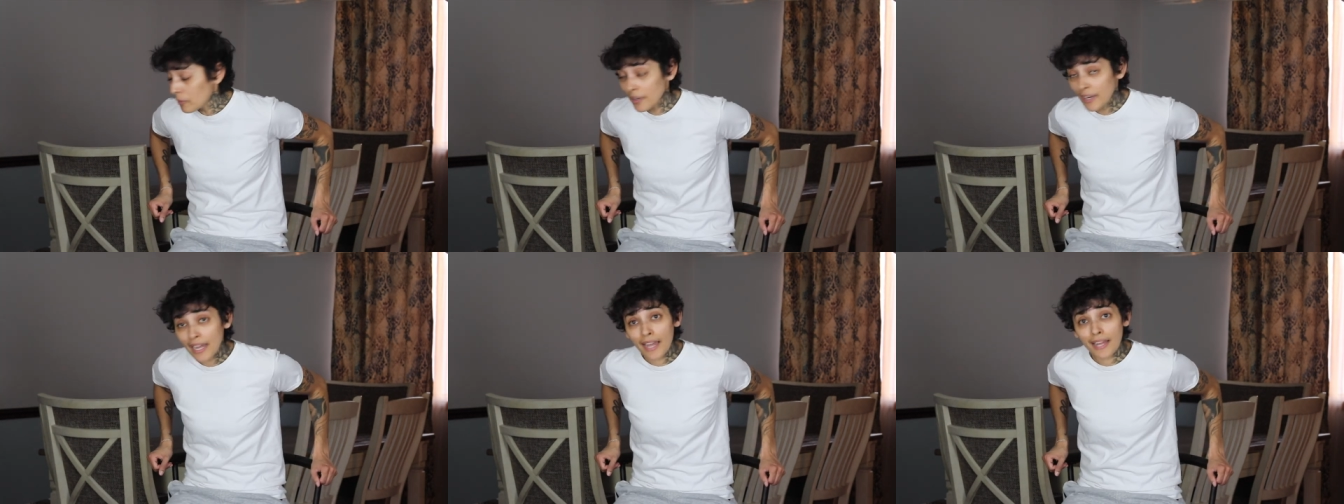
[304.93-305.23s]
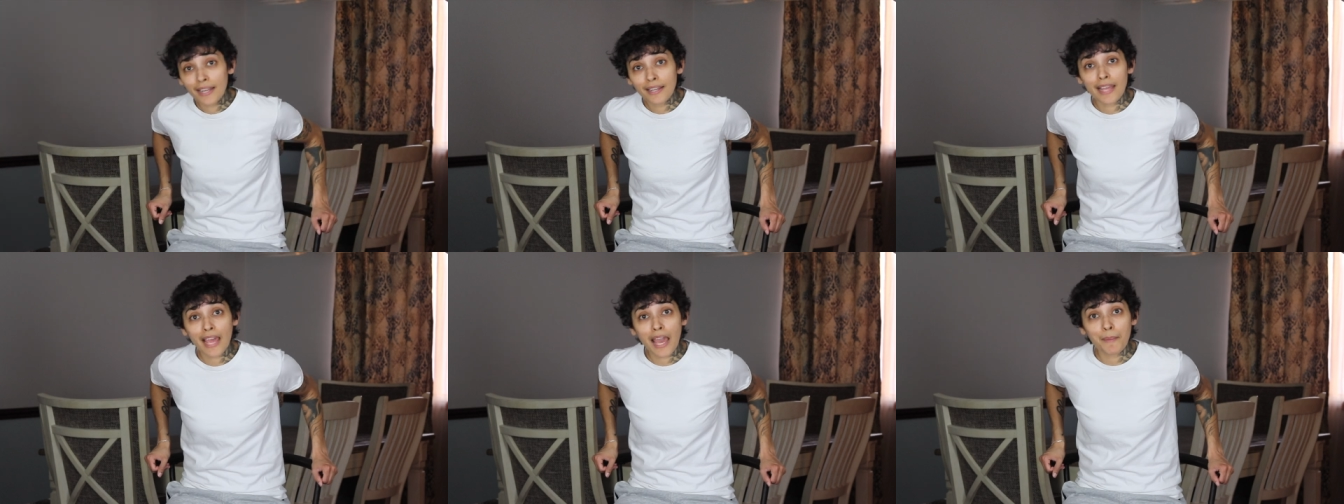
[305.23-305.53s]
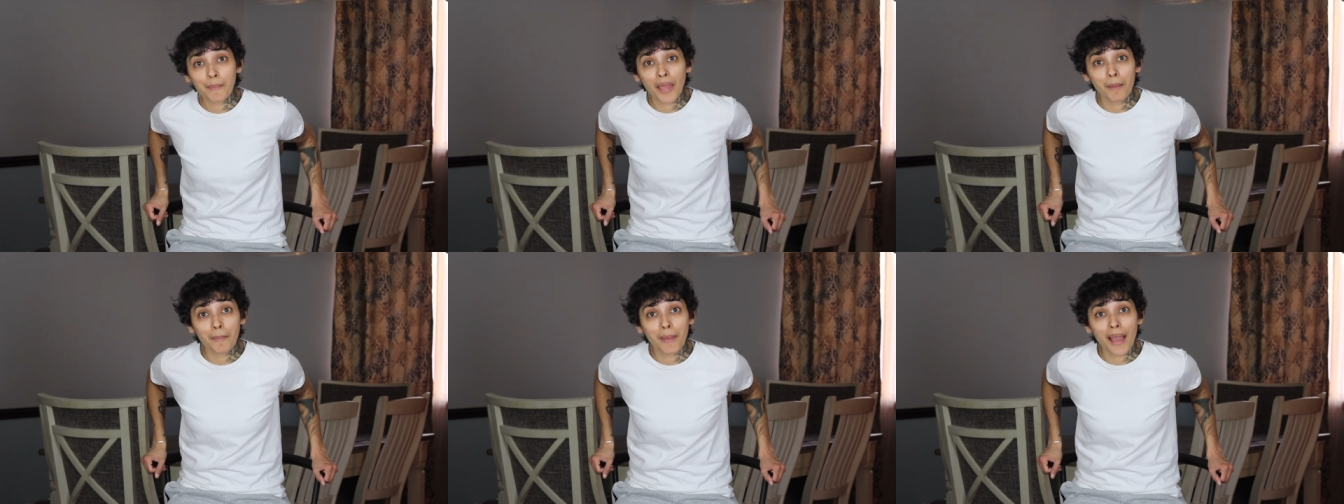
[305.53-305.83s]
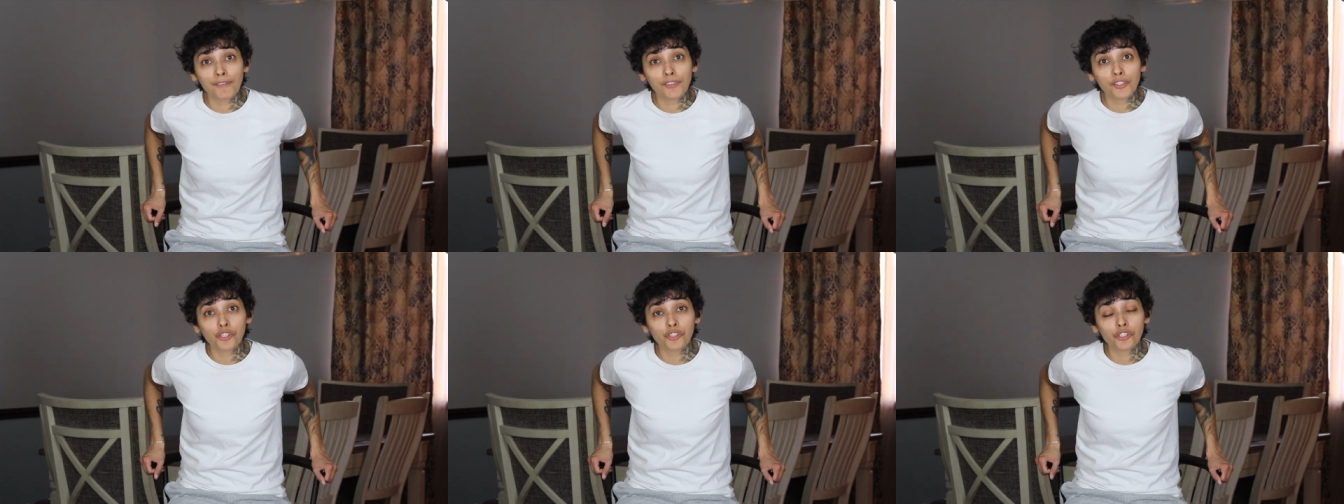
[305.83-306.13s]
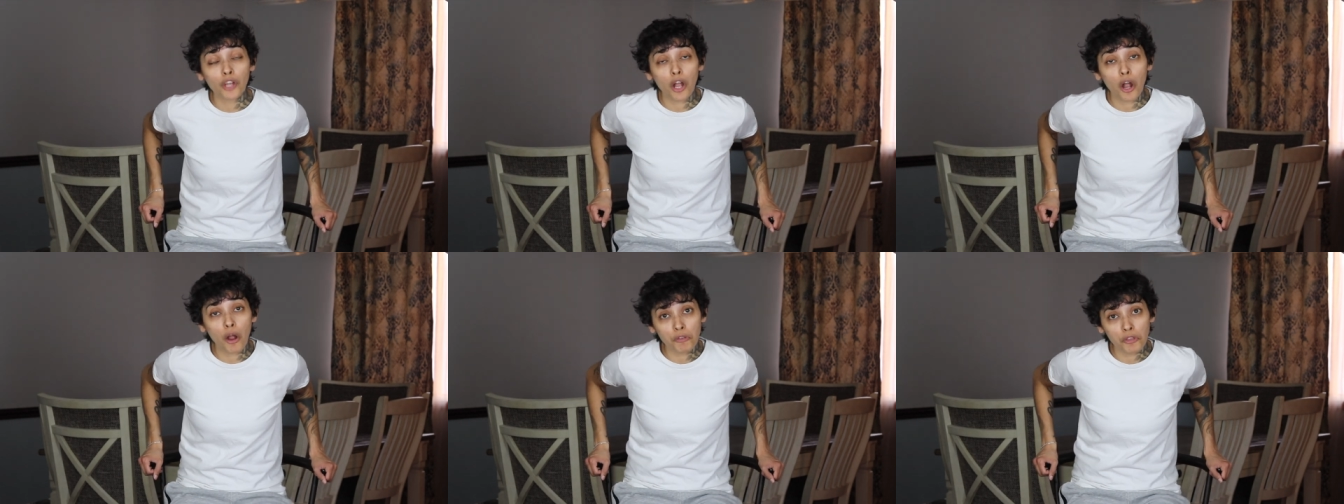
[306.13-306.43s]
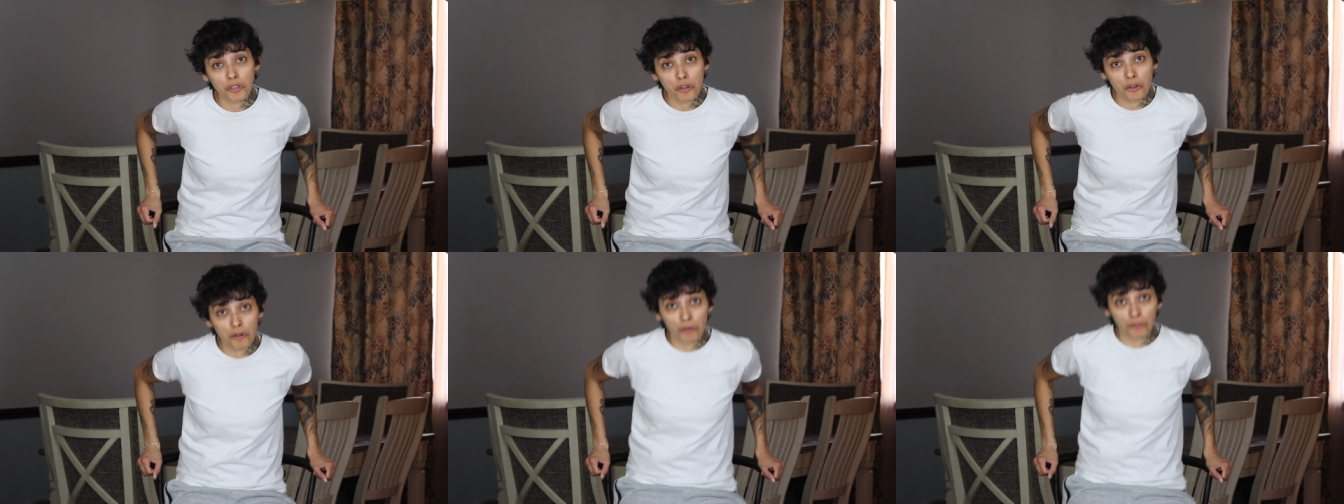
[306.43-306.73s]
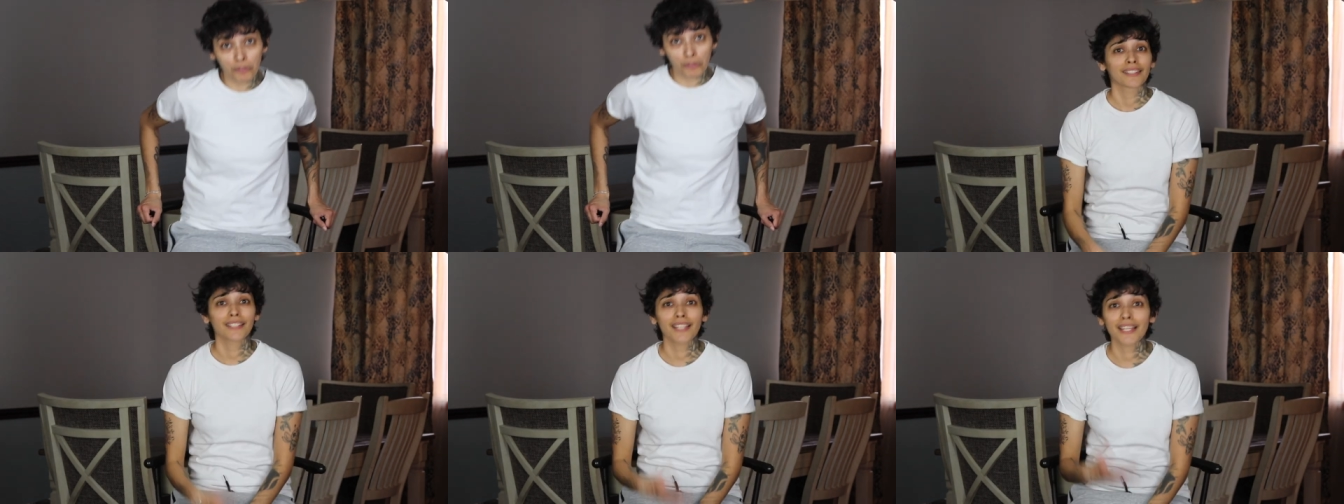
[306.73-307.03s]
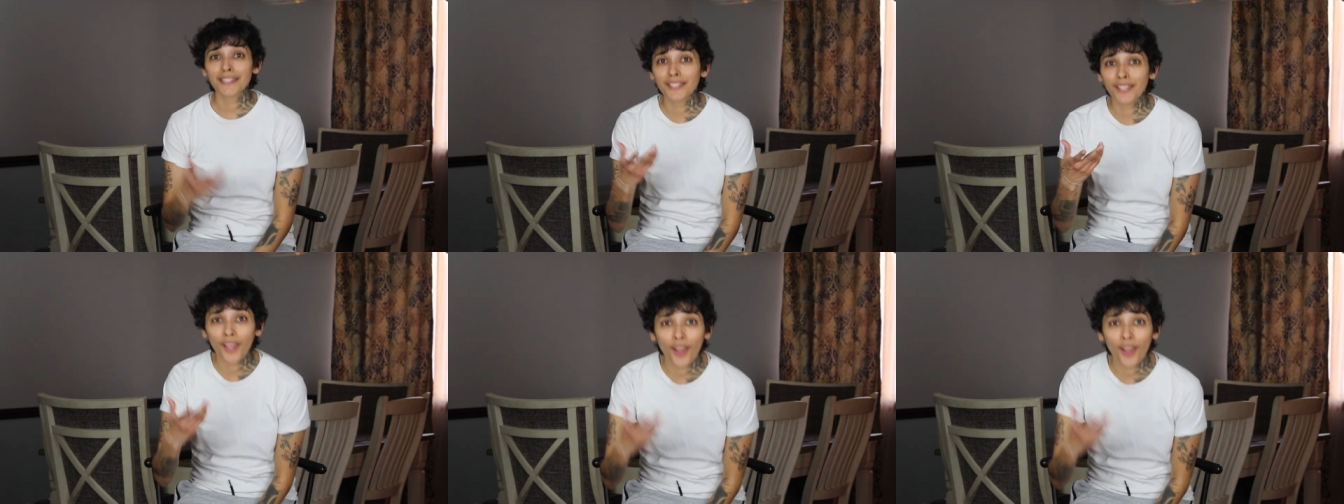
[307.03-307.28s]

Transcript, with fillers: well, goddamn it, I'm gonna have to show you. Let's